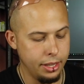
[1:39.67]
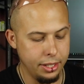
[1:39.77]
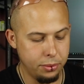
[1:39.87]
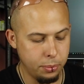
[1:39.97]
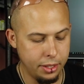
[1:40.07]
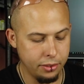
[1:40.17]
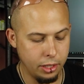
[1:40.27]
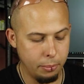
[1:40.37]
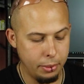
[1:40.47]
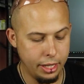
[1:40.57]
This one is
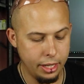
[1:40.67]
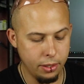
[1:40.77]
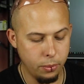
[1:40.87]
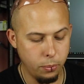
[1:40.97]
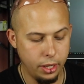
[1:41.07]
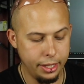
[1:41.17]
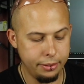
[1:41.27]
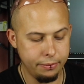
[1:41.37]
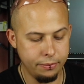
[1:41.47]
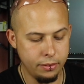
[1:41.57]
going to be
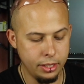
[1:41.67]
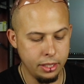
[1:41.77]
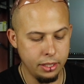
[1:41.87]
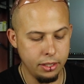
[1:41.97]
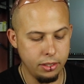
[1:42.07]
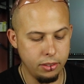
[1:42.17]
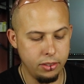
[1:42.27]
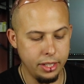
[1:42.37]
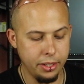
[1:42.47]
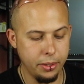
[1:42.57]
1,
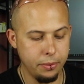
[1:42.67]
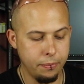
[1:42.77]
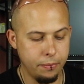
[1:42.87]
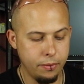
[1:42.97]
0,